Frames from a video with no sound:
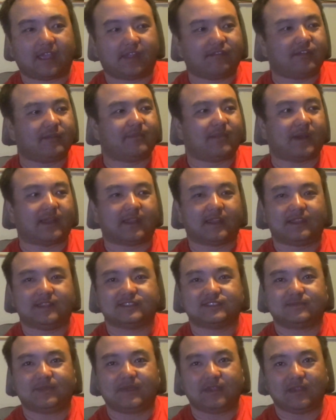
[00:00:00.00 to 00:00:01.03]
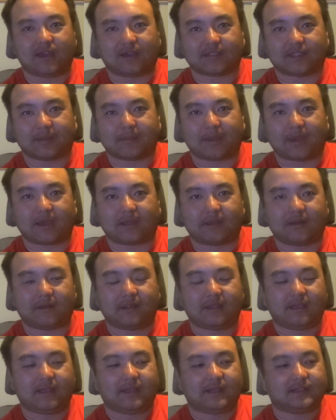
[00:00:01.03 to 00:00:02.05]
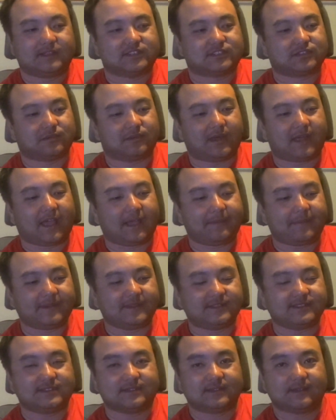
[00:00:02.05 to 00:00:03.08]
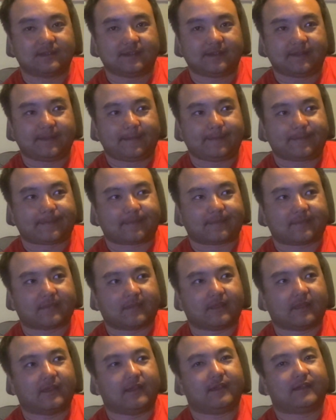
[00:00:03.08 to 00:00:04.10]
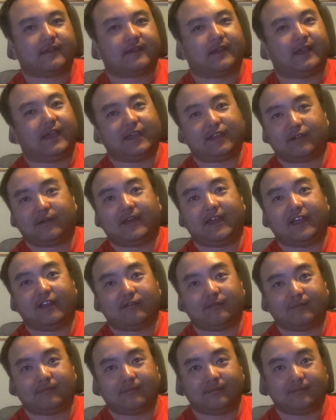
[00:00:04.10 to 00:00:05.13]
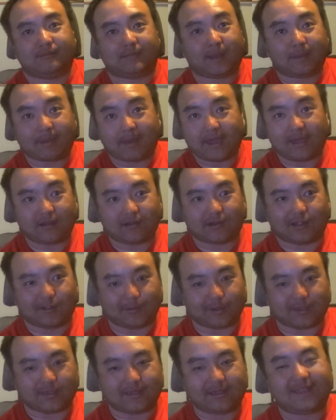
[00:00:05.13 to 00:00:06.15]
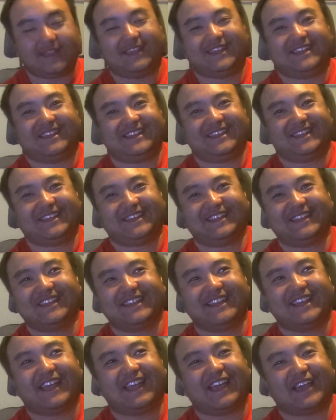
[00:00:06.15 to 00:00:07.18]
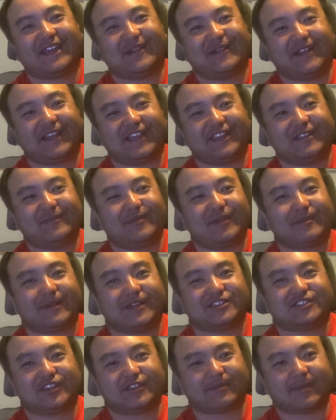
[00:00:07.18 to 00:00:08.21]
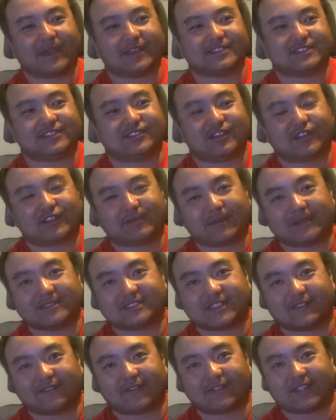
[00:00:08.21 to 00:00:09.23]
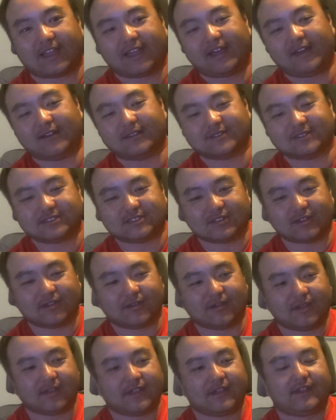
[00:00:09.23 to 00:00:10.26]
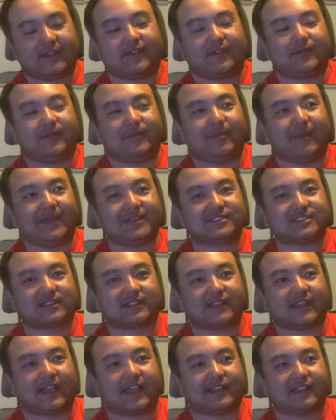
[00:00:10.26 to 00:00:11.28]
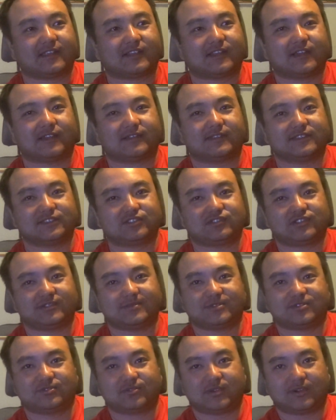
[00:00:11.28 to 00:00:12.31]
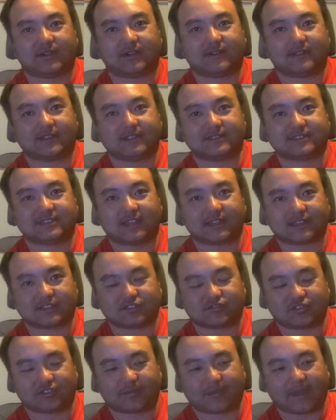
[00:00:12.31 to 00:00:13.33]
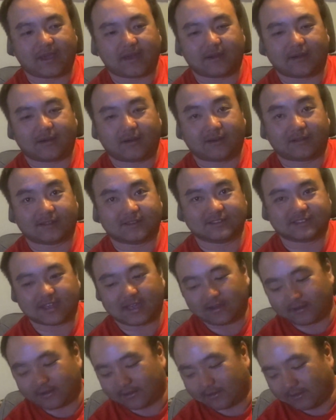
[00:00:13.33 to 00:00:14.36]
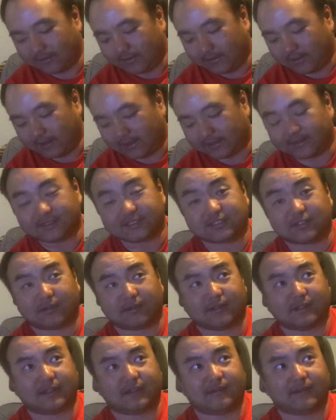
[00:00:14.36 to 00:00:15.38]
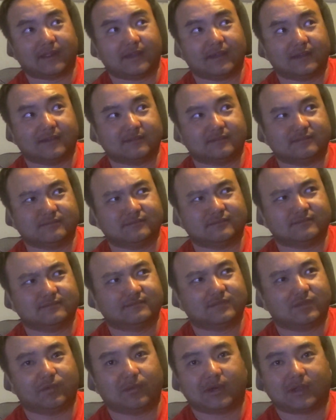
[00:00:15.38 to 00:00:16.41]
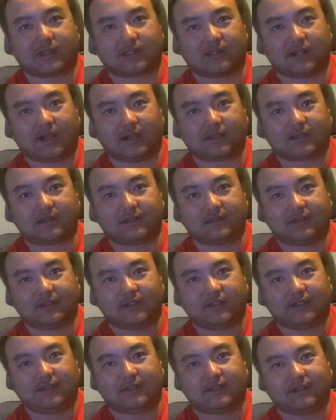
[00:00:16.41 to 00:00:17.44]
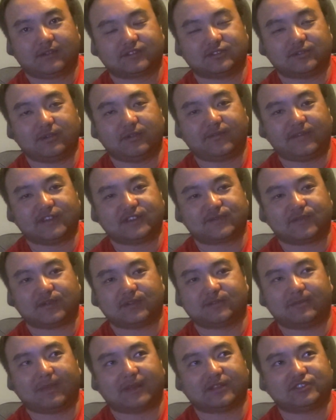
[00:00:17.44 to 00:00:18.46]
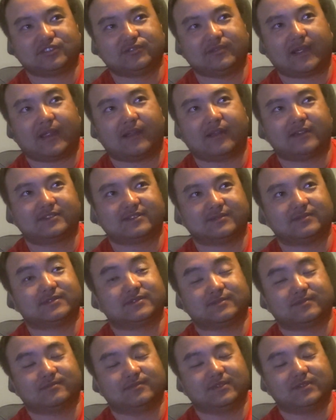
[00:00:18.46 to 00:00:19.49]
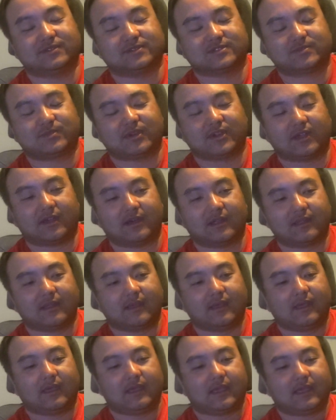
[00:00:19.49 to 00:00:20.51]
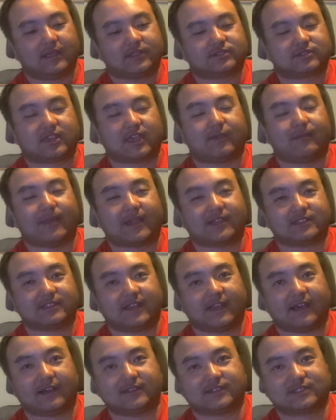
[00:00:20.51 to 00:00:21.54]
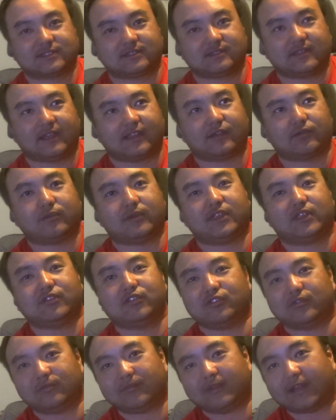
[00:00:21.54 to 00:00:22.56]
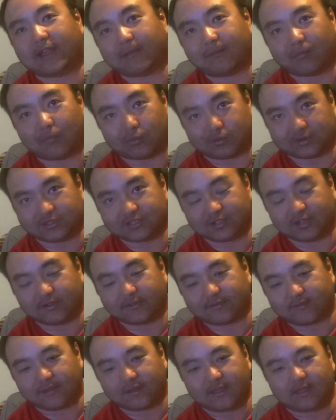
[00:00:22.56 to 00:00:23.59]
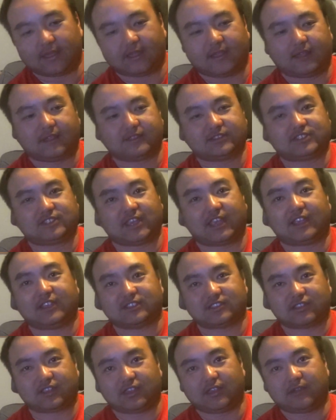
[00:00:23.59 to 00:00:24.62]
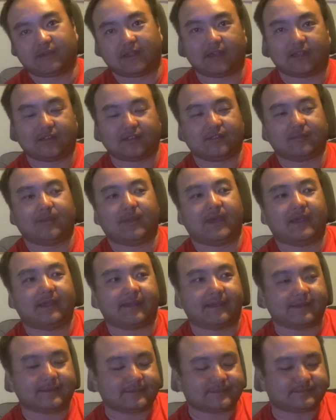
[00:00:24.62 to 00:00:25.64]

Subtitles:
Everybody needs to be on that pattern. So what happens? I don't have my pattern on me. I didn't bring my jerkbaits. Jerkbaits left at the house. So we basically had to cut this trip short, the second trip out on a Saturday. And this is only around 1 o'clock. So we fished for about 2 hours. It was pretty hot. So came back to the house, had to regroup, grab more stuff, change the gear out of the bag.